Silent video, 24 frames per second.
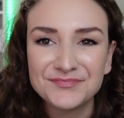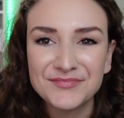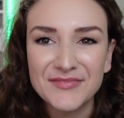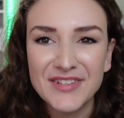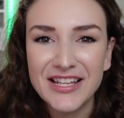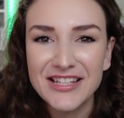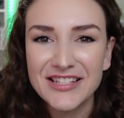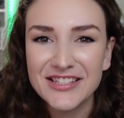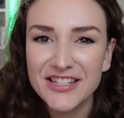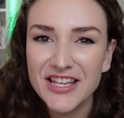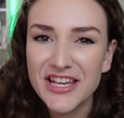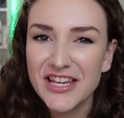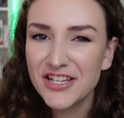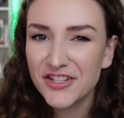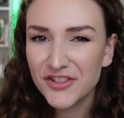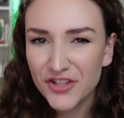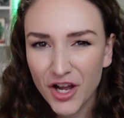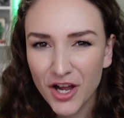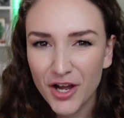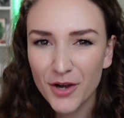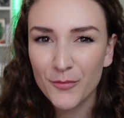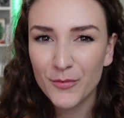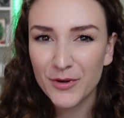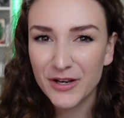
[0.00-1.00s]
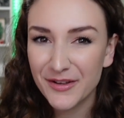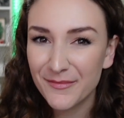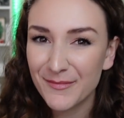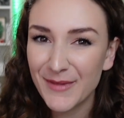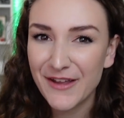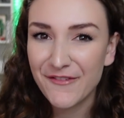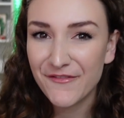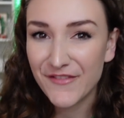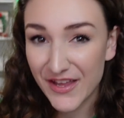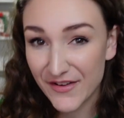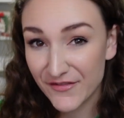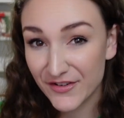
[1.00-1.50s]
it's like not one of
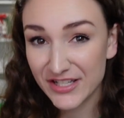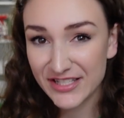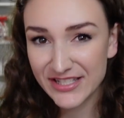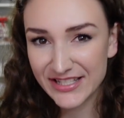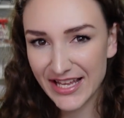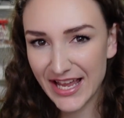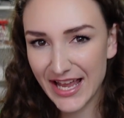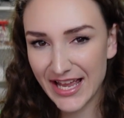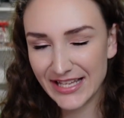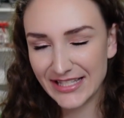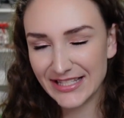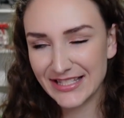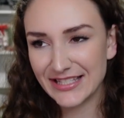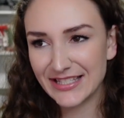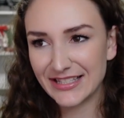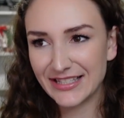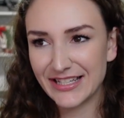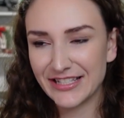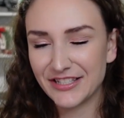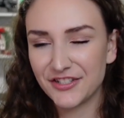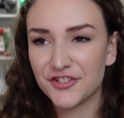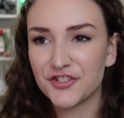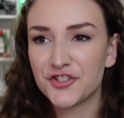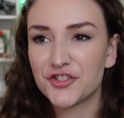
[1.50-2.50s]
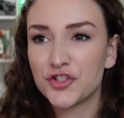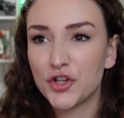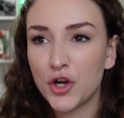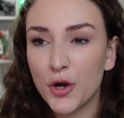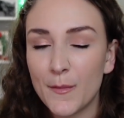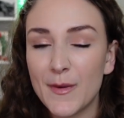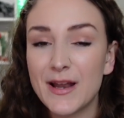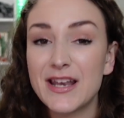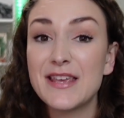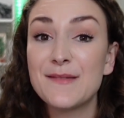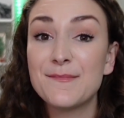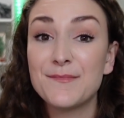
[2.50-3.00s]
my favorite sets. Like, there's so
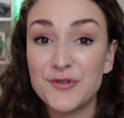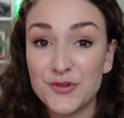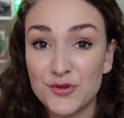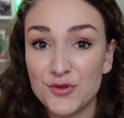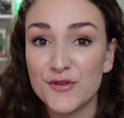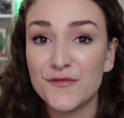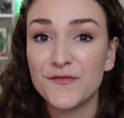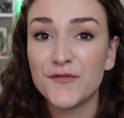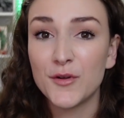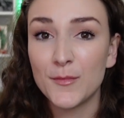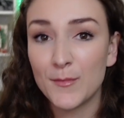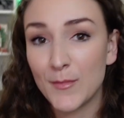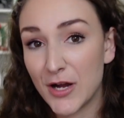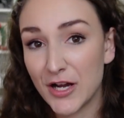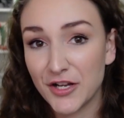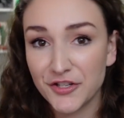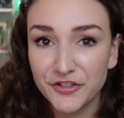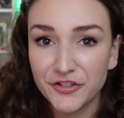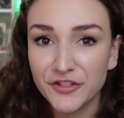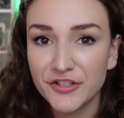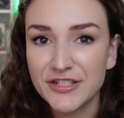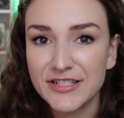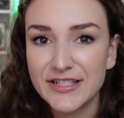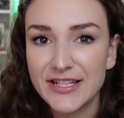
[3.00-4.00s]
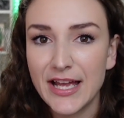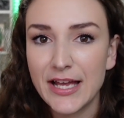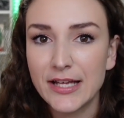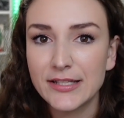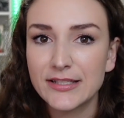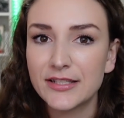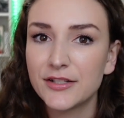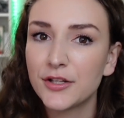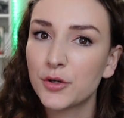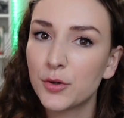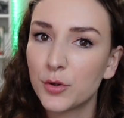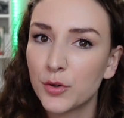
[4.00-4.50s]
many beautiful modular sets
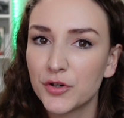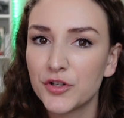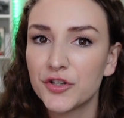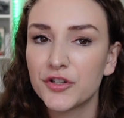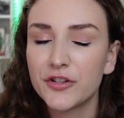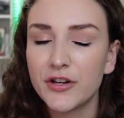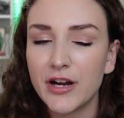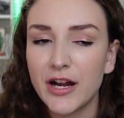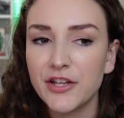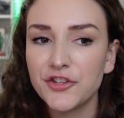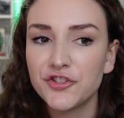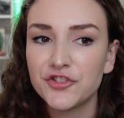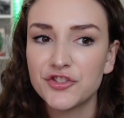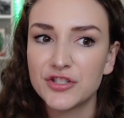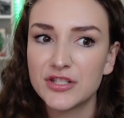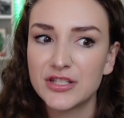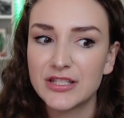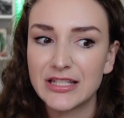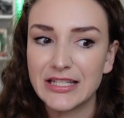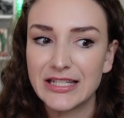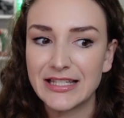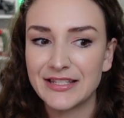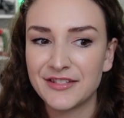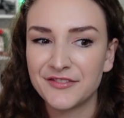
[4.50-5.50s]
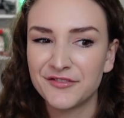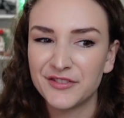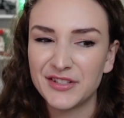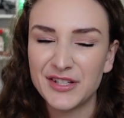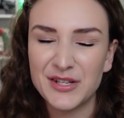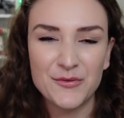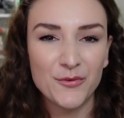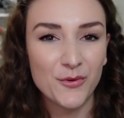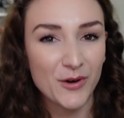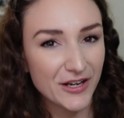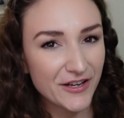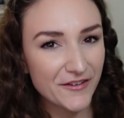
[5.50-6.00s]
and the corner garage just isn't
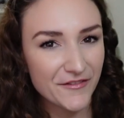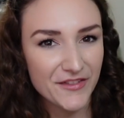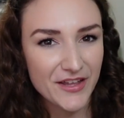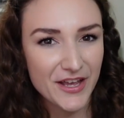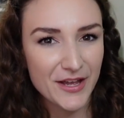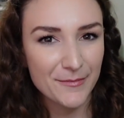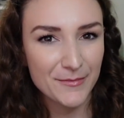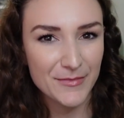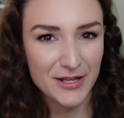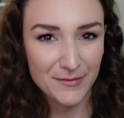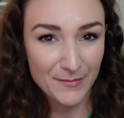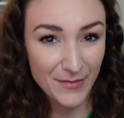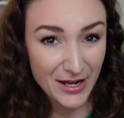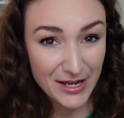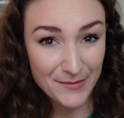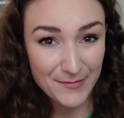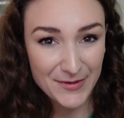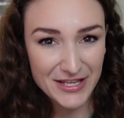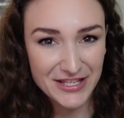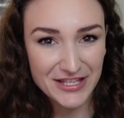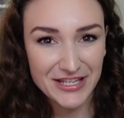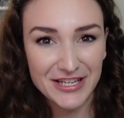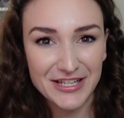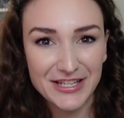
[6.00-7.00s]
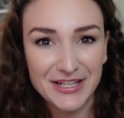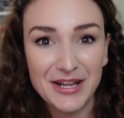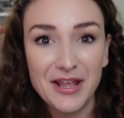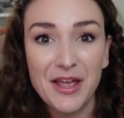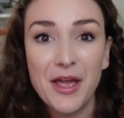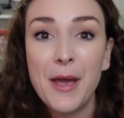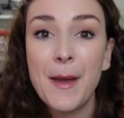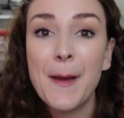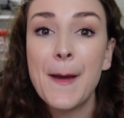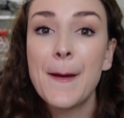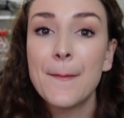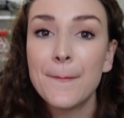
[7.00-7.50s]
really one of them in my opinion.
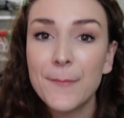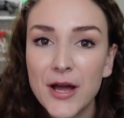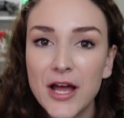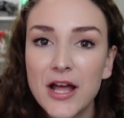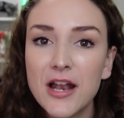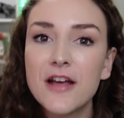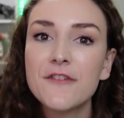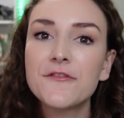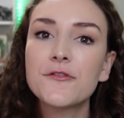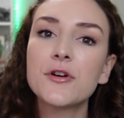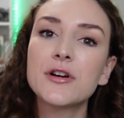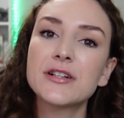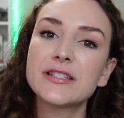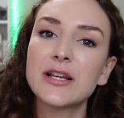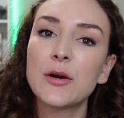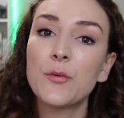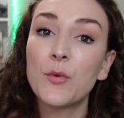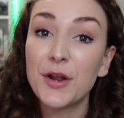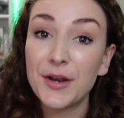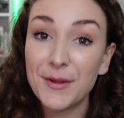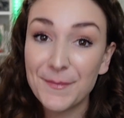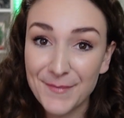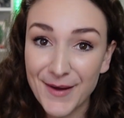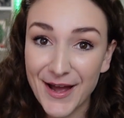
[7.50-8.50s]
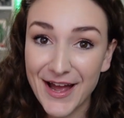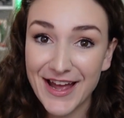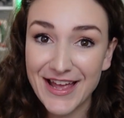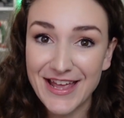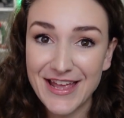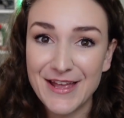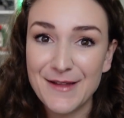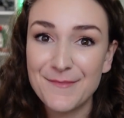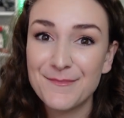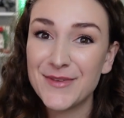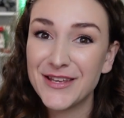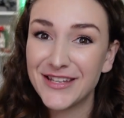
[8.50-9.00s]
But of course I want to buy
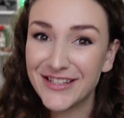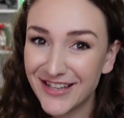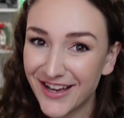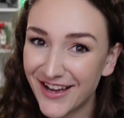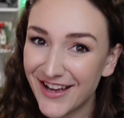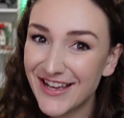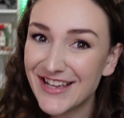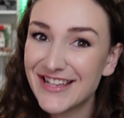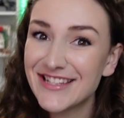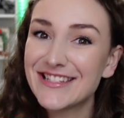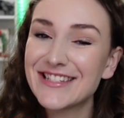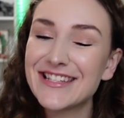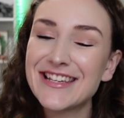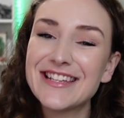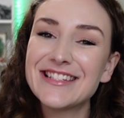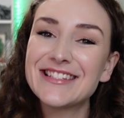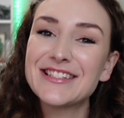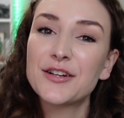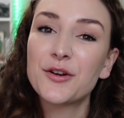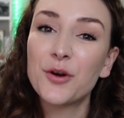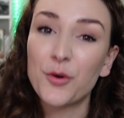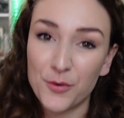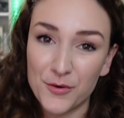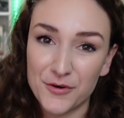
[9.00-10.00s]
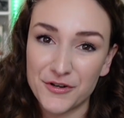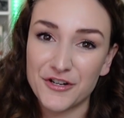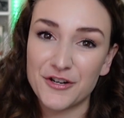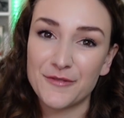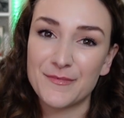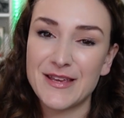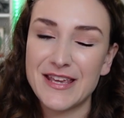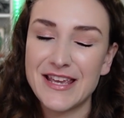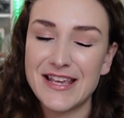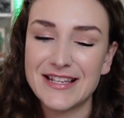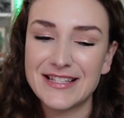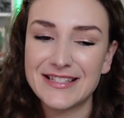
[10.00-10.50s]
it because it's a corner
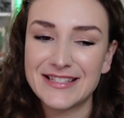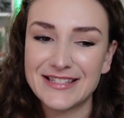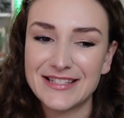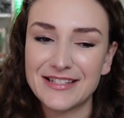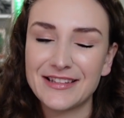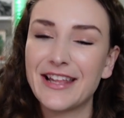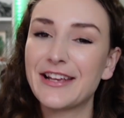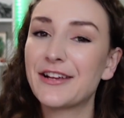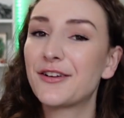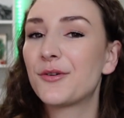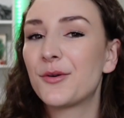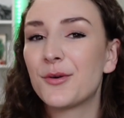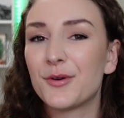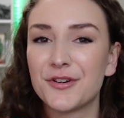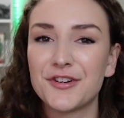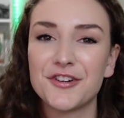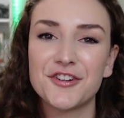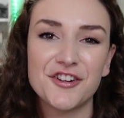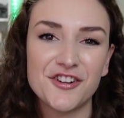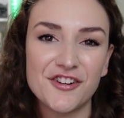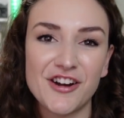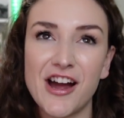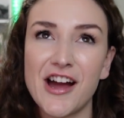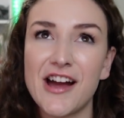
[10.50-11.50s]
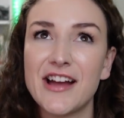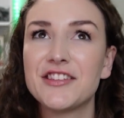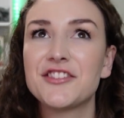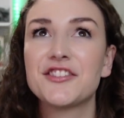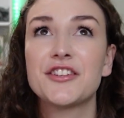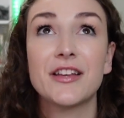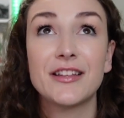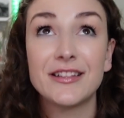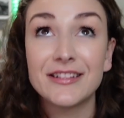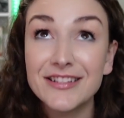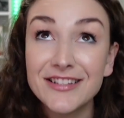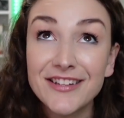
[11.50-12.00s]
piece, like corner
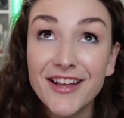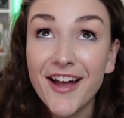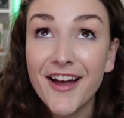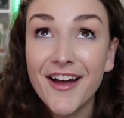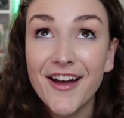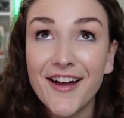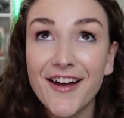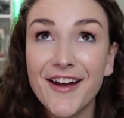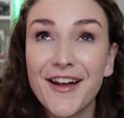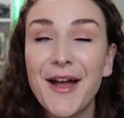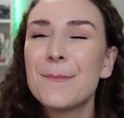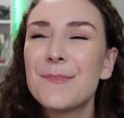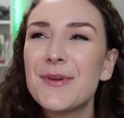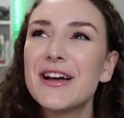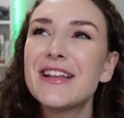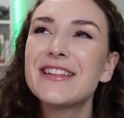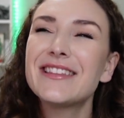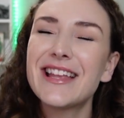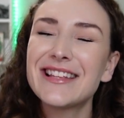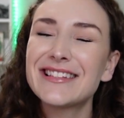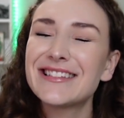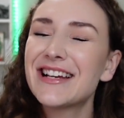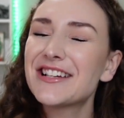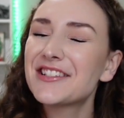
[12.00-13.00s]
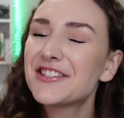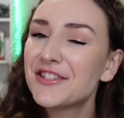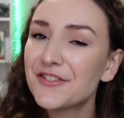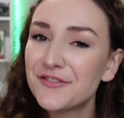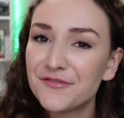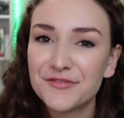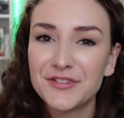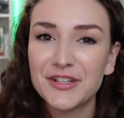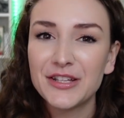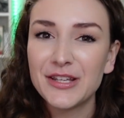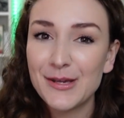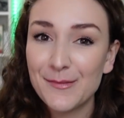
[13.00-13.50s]
garage, duh. But that's
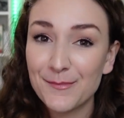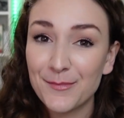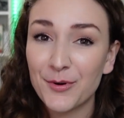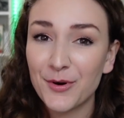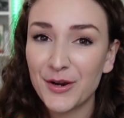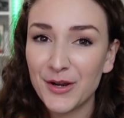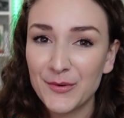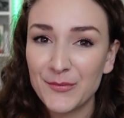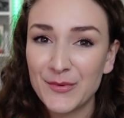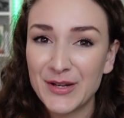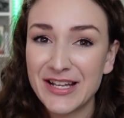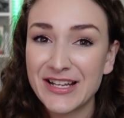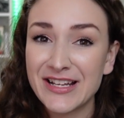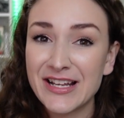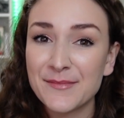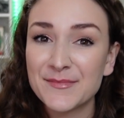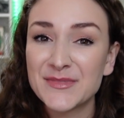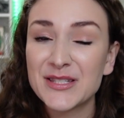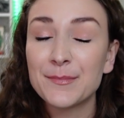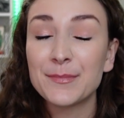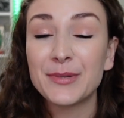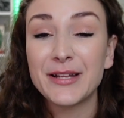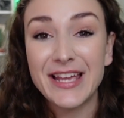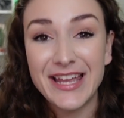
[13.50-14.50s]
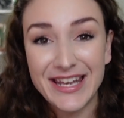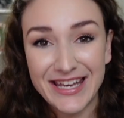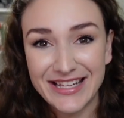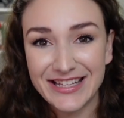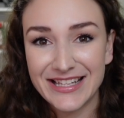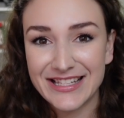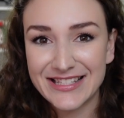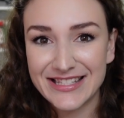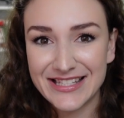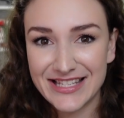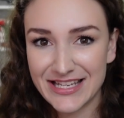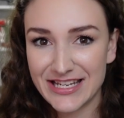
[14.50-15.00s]
actually really important when it comes to planning
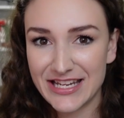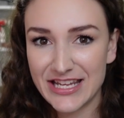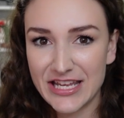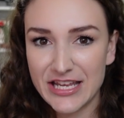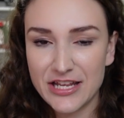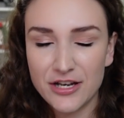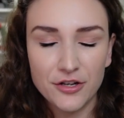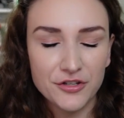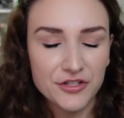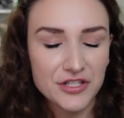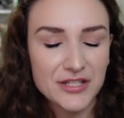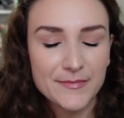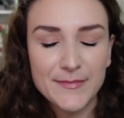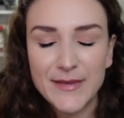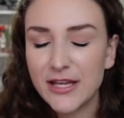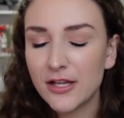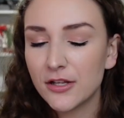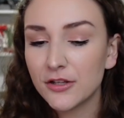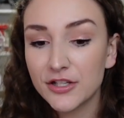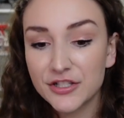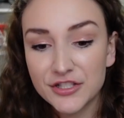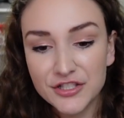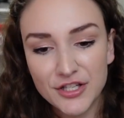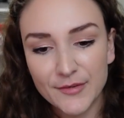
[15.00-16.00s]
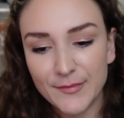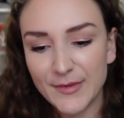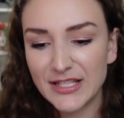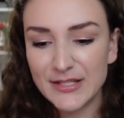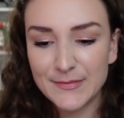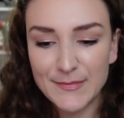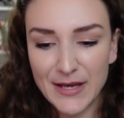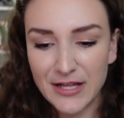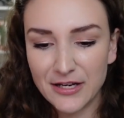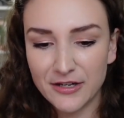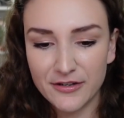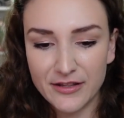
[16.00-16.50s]
the city. It'll just make it look so
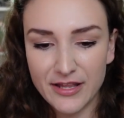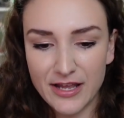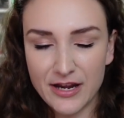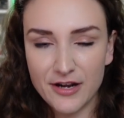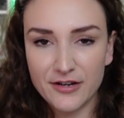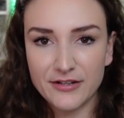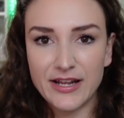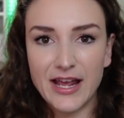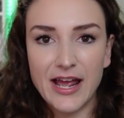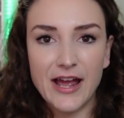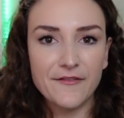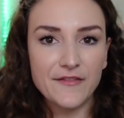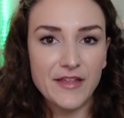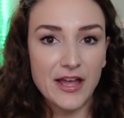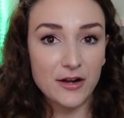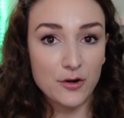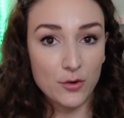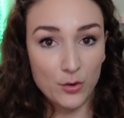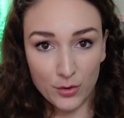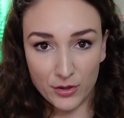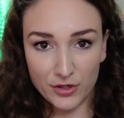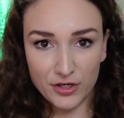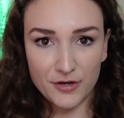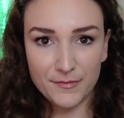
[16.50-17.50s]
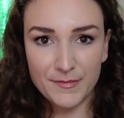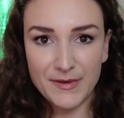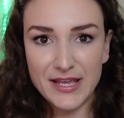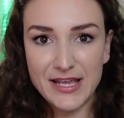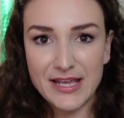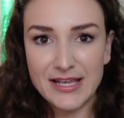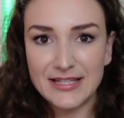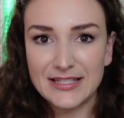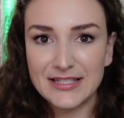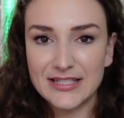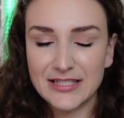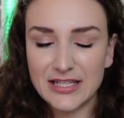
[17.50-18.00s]
much better there to have that corner
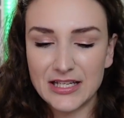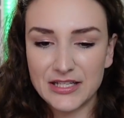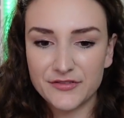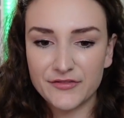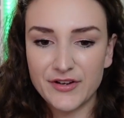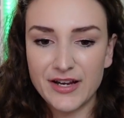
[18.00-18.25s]
piece, because